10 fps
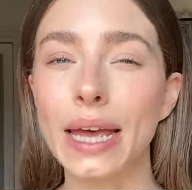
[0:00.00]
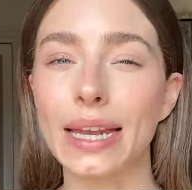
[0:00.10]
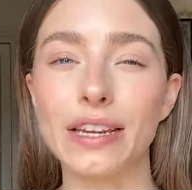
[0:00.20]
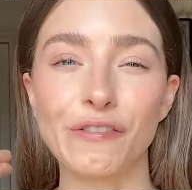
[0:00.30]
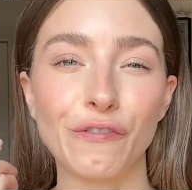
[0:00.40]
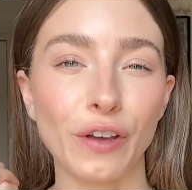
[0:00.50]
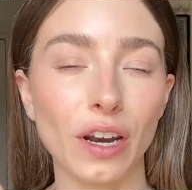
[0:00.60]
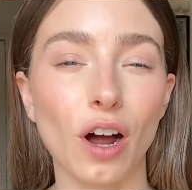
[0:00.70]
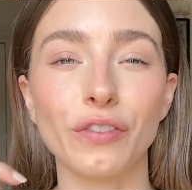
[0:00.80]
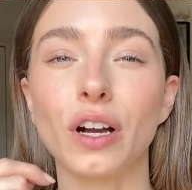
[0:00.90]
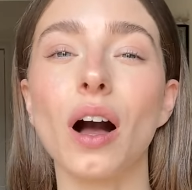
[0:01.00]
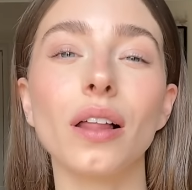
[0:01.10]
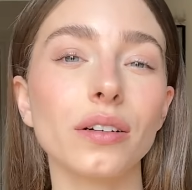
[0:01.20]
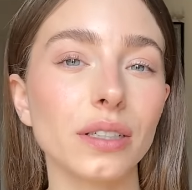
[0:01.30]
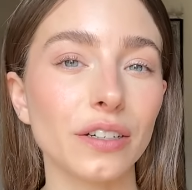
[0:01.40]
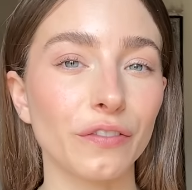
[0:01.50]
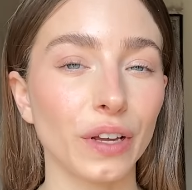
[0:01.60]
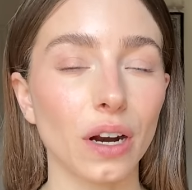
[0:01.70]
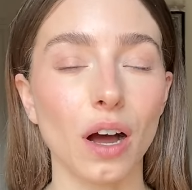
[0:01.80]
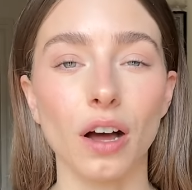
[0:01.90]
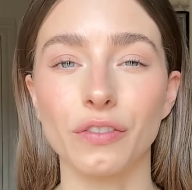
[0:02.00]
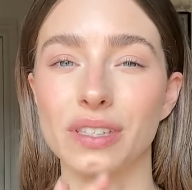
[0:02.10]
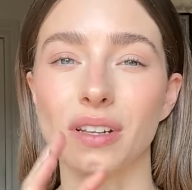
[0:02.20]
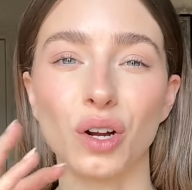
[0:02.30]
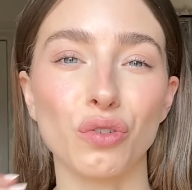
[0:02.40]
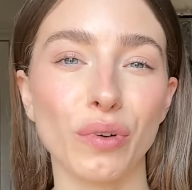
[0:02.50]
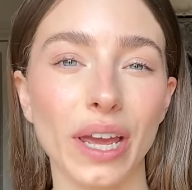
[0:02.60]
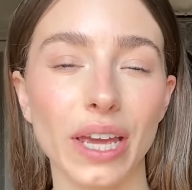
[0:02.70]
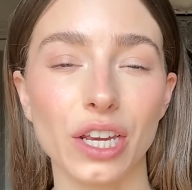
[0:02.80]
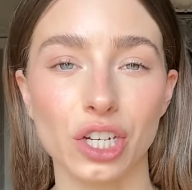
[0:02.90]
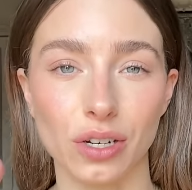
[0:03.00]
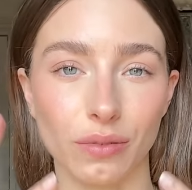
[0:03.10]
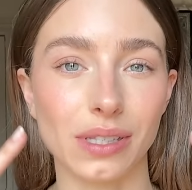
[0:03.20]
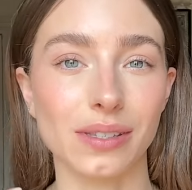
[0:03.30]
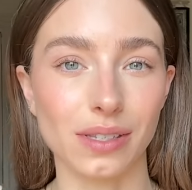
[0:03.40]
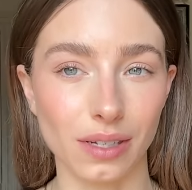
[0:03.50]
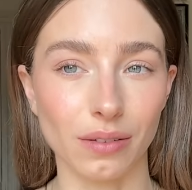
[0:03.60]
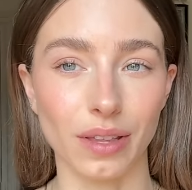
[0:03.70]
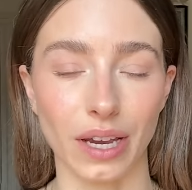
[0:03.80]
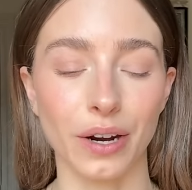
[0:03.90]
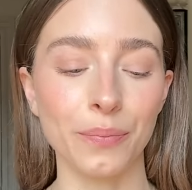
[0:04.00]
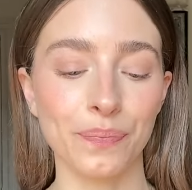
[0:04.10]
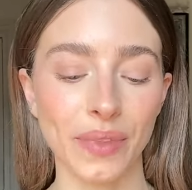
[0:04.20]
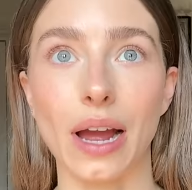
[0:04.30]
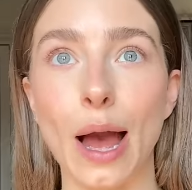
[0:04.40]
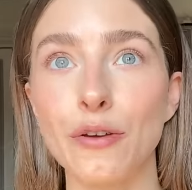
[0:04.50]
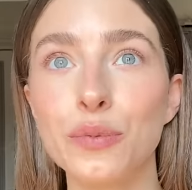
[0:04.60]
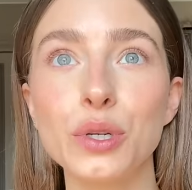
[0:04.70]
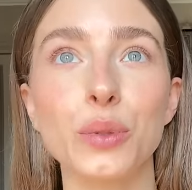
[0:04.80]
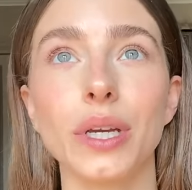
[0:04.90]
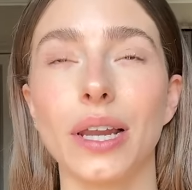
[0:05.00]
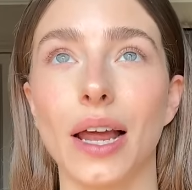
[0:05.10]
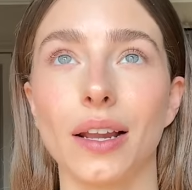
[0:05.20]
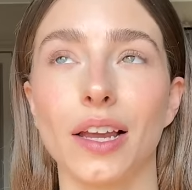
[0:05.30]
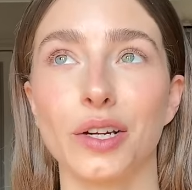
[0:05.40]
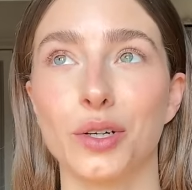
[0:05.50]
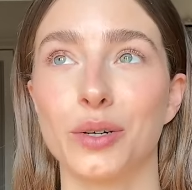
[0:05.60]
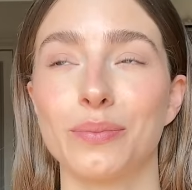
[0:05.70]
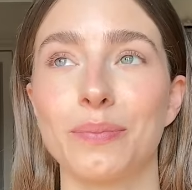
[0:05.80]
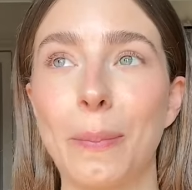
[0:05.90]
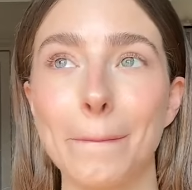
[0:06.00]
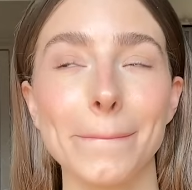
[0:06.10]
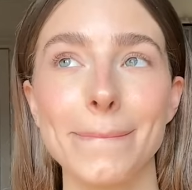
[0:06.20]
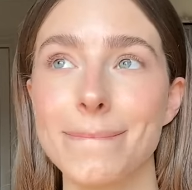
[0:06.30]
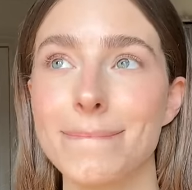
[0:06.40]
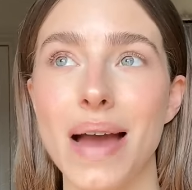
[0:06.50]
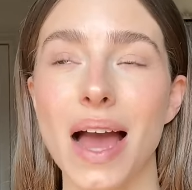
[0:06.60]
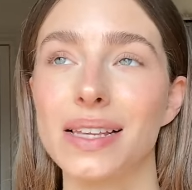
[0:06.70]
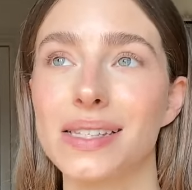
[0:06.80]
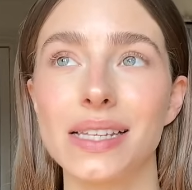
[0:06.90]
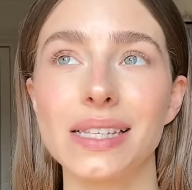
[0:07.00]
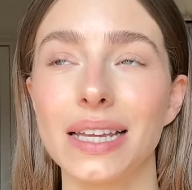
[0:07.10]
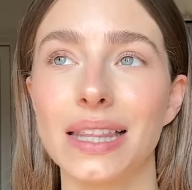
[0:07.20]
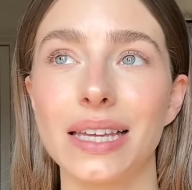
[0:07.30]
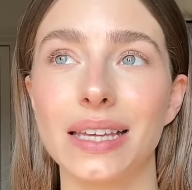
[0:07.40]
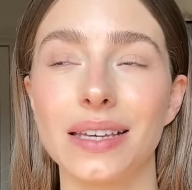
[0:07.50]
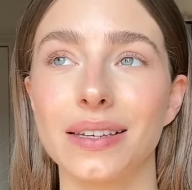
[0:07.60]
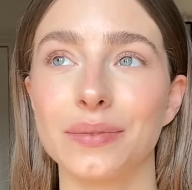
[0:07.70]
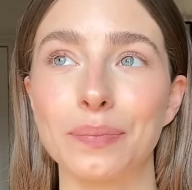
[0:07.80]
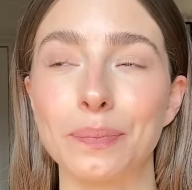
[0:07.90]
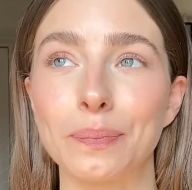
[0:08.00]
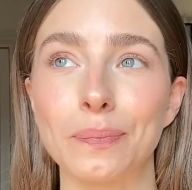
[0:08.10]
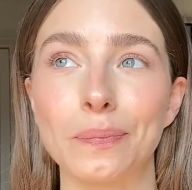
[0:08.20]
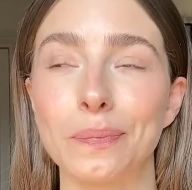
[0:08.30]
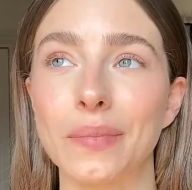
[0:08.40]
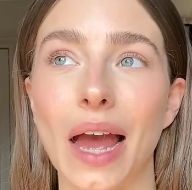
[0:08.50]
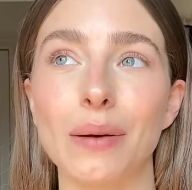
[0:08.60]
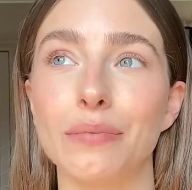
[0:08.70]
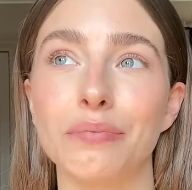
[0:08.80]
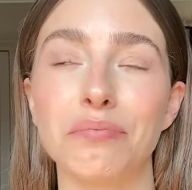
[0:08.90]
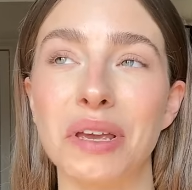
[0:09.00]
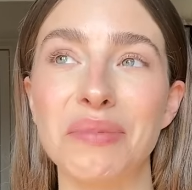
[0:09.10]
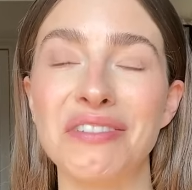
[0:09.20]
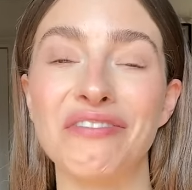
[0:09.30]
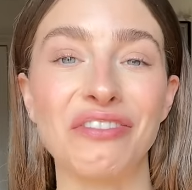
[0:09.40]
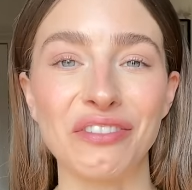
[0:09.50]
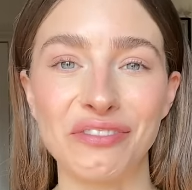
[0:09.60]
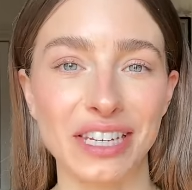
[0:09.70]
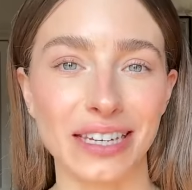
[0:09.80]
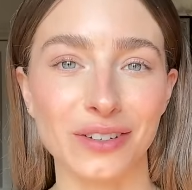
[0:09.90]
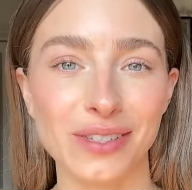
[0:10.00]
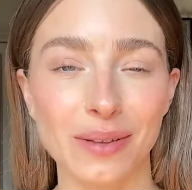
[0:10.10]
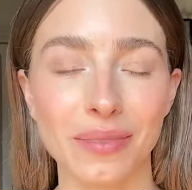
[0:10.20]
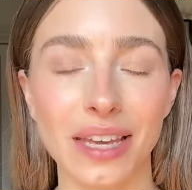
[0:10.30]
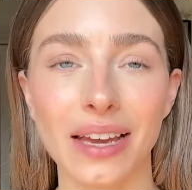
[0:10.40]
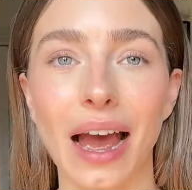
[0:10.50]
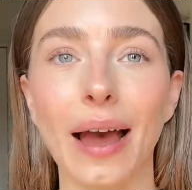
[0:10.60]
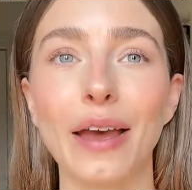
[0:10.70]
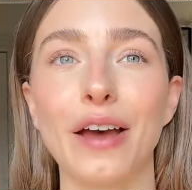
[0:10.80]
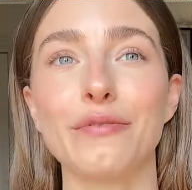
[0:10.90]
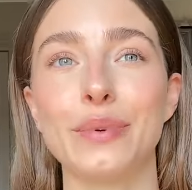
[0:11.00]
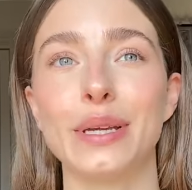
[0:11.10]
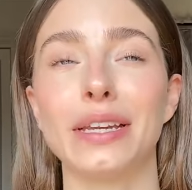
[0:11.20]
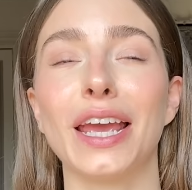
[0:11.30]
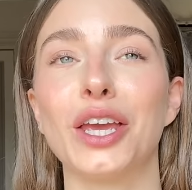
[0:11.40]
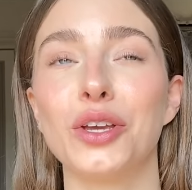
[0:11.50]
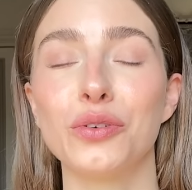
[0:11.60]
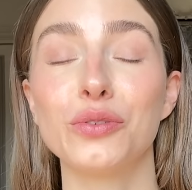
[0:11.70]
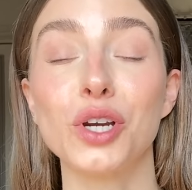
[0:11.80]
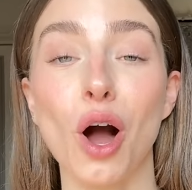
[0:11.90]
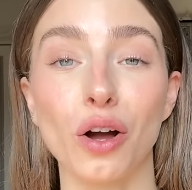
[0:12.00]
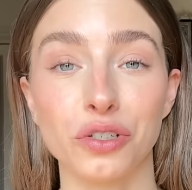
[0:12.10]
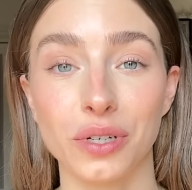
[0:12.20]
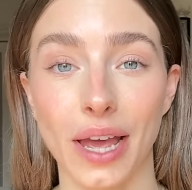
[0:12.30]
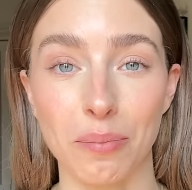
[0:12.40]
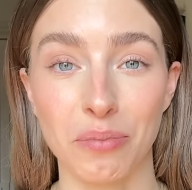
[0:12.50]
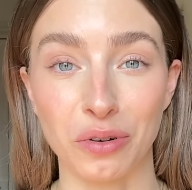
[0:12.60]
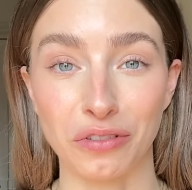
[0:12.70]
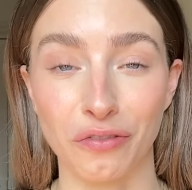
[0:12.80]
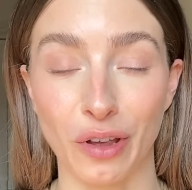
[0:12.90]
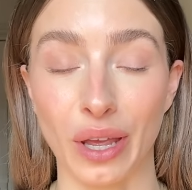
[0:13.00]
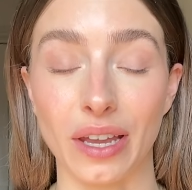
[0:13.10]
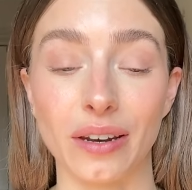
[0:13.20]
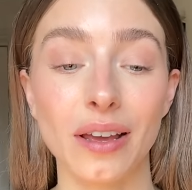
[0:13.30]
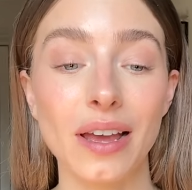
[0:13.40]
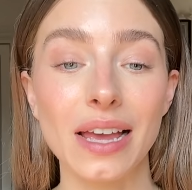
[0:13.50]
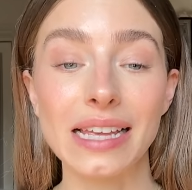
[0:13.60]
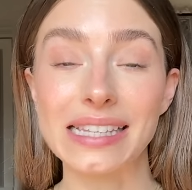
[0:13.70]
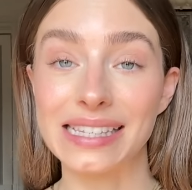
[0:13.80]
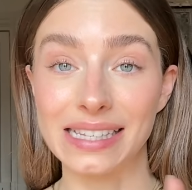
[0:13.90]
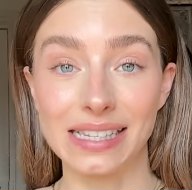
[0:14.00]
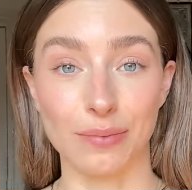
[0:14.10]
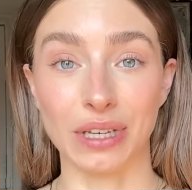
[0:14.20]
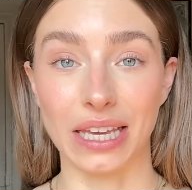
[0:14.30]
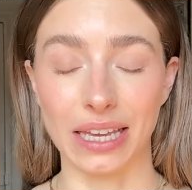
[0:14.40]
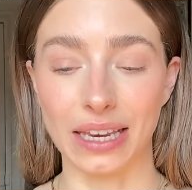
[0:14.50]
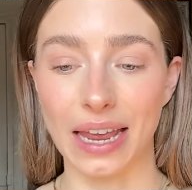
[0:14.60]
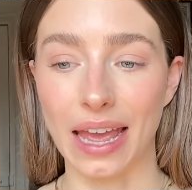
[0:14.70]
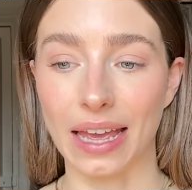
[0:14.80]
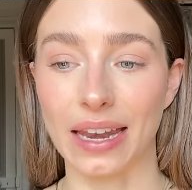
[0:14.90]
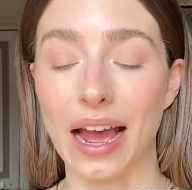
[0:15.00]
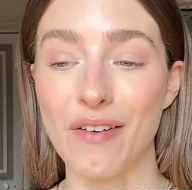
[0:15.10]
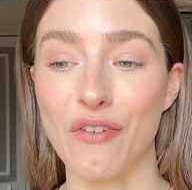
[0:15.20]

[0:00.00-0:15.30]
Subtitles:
It didn't fade off, the color didn't fade off, it's not grayish, no, it's still there. I've been doing an eyeliner since I think I'm maybe 15 or something. I have been a huge Audrey Hepburn fan since I'm a kid, and I've